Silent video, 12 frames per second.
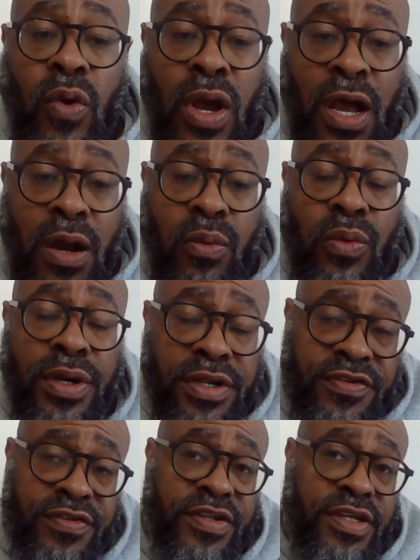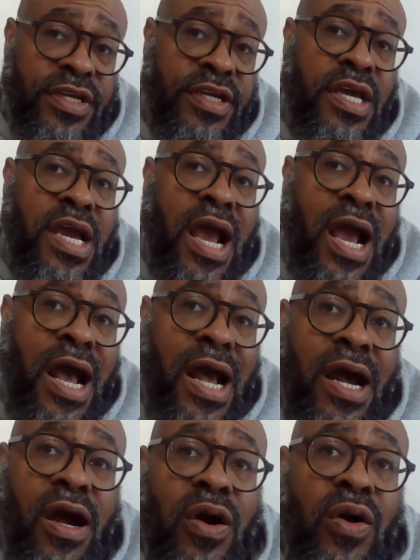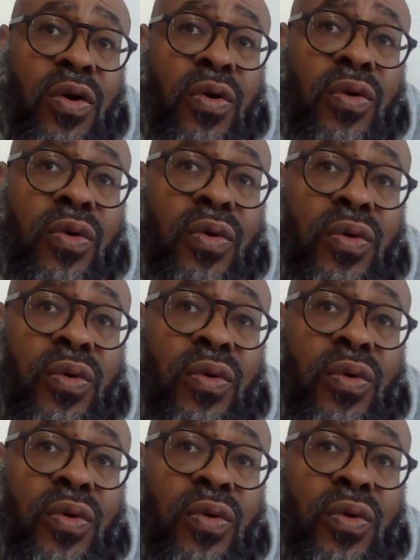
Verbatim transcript: I want to see how